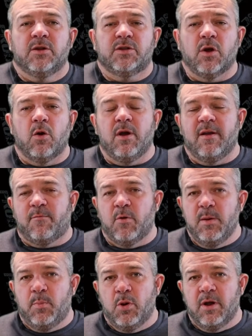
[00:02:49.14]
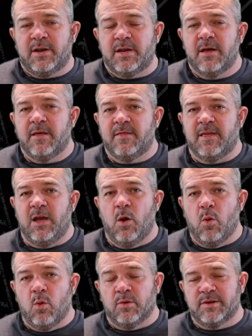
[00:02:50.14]
So if we put the
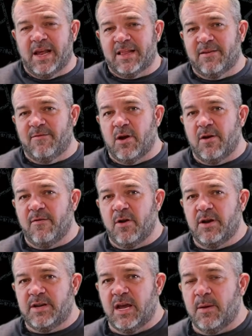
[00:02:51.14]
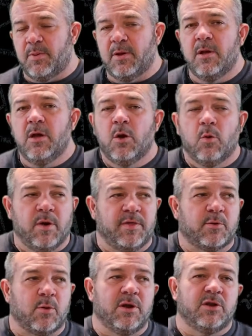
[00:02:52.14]
holes at the very, very tip
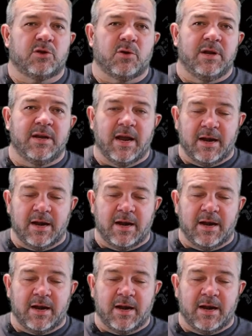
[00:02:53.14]
with green screen